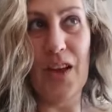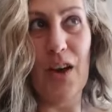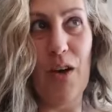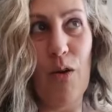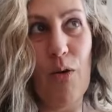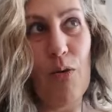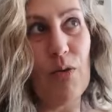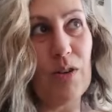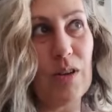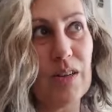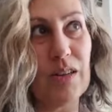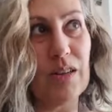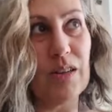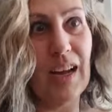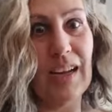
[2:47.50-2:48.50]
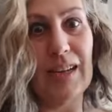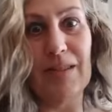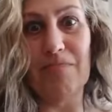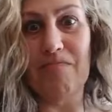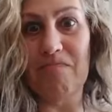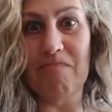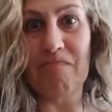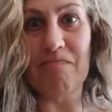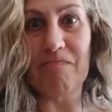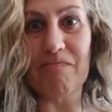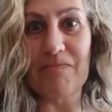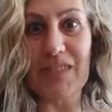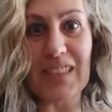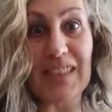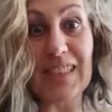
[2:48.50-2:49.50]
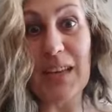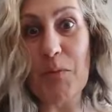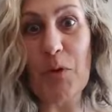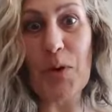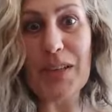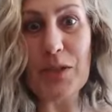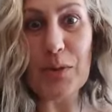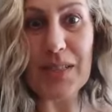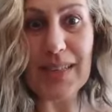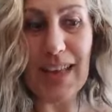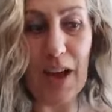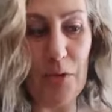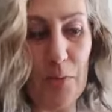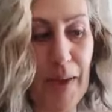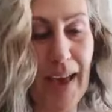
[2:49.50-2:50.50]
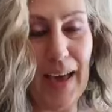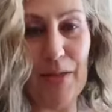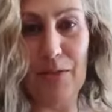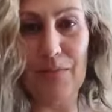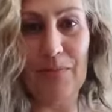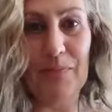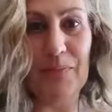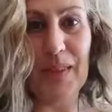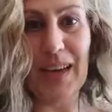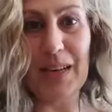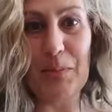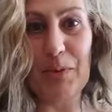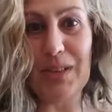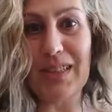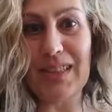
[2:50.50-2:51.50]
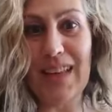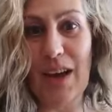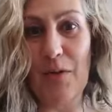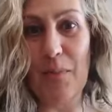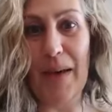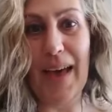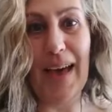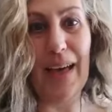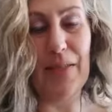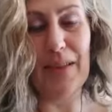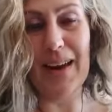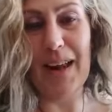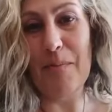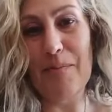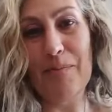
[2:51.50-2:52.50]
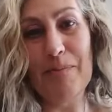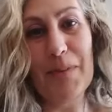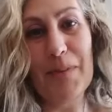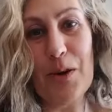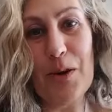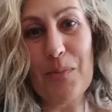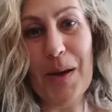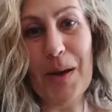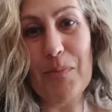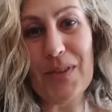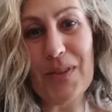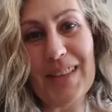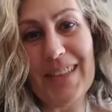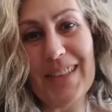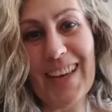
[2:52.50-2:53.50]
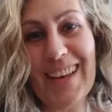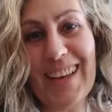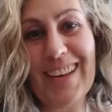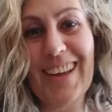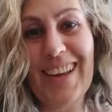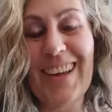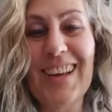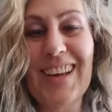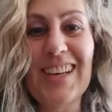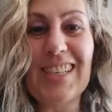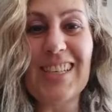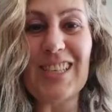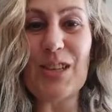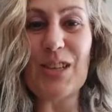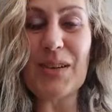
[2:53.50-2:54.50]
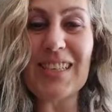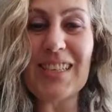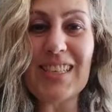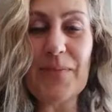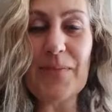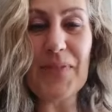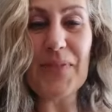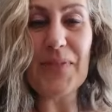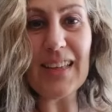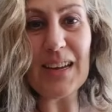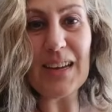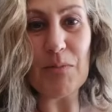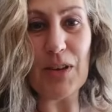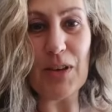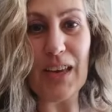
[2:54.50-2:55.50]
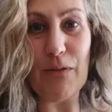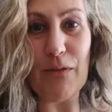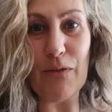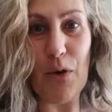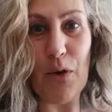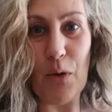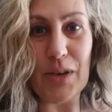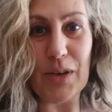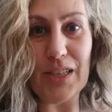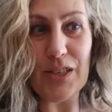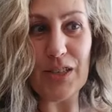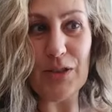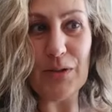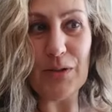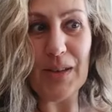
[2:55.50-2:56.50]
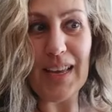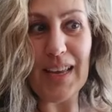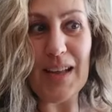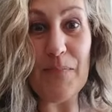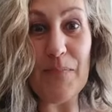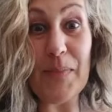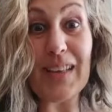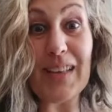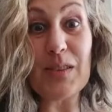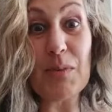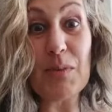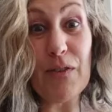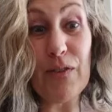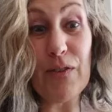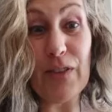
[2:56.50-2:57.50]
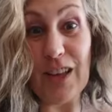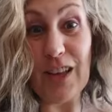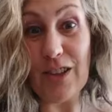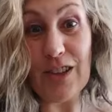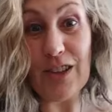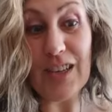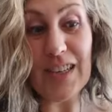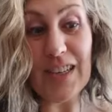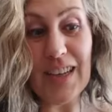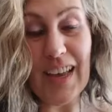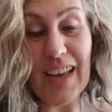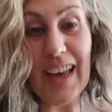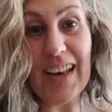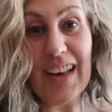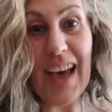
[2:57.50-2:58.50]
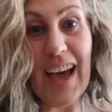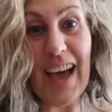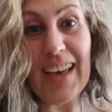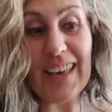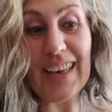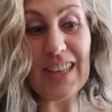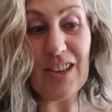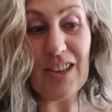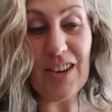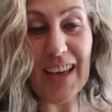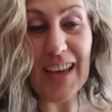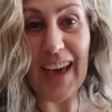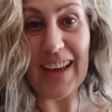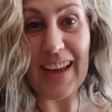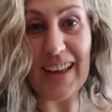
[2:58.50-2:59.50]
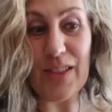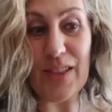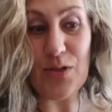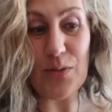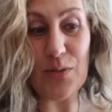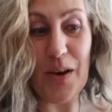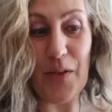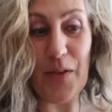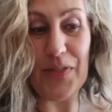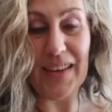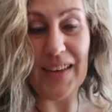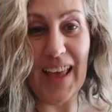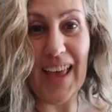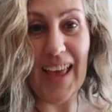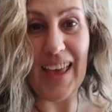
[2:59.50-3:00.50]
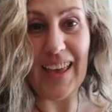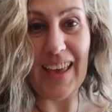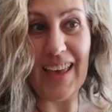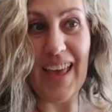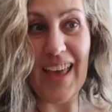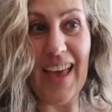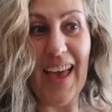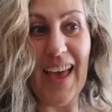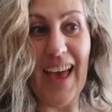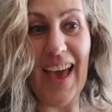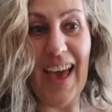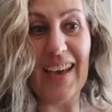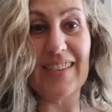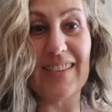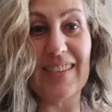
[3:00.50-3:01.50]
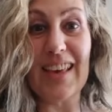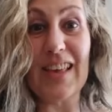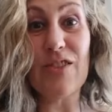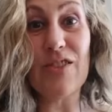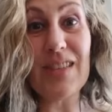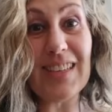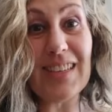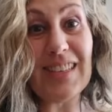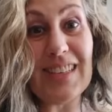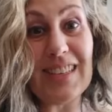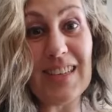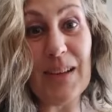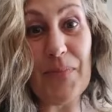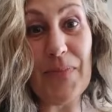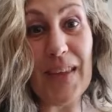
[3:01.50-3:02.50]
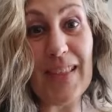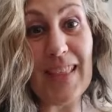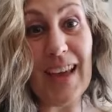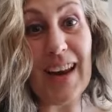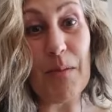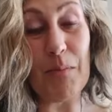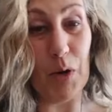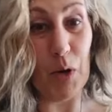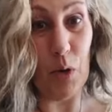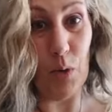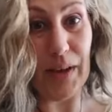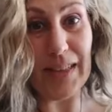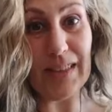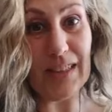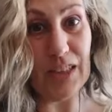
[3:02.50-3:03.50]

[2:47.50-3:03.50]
Or say I'm going to a sound bath. I'd put sound bath, and I might put the date. So it's something that I'm looking forward to. It makes me feel good, and I can look at it throughout the day as either this is something that I'm going to